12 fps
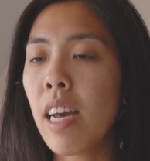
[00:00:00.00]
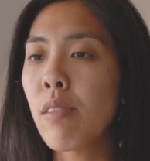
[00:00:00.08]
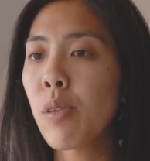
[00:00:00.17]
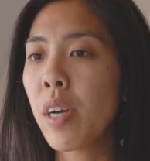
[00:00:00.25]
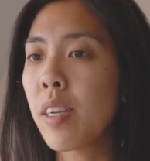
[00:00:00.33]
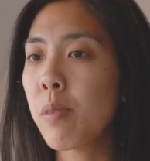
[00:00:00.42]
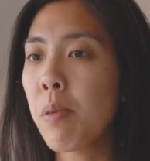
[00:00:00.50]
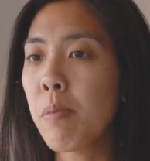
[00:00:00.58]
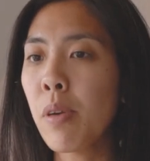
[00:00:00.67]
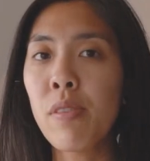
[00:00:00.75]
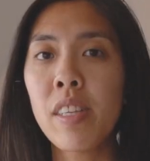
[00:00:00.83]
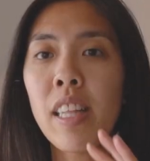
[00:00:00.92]
They're all going to be
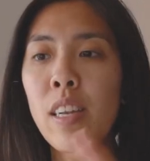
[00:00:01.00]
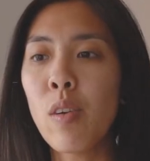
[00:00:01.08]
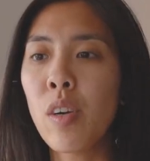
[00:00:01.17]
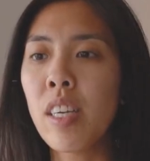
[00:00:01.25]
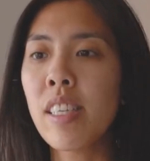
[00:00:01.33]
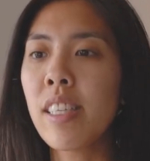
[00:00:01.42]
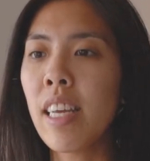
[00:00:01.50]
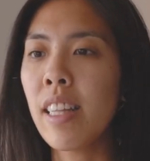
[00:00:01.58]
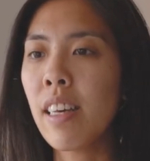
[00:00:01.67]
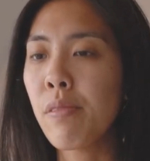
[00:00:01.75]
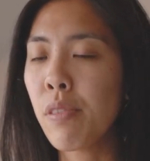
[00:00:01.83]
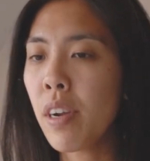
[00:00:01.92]
moved, so they're not going to stay
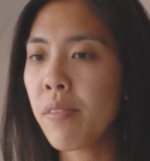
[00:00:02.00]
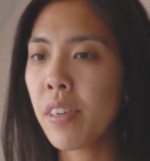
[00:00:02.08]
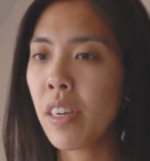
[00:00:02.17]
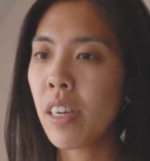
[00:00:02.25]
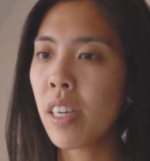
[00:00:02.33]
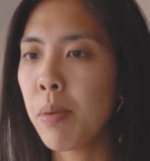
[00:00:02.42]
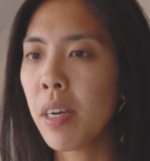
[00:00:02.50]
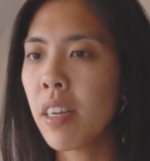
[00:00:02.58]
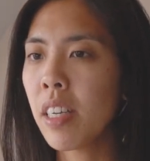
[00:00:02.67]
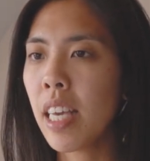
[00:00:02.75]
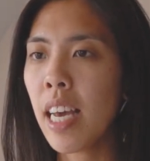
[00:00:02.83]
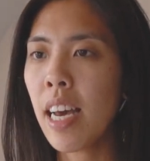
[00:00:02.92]
there forever.
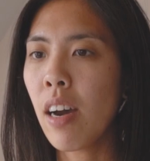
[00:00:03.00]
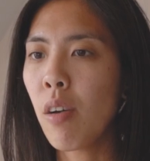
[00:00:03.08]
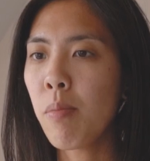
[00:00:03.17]
But yeah,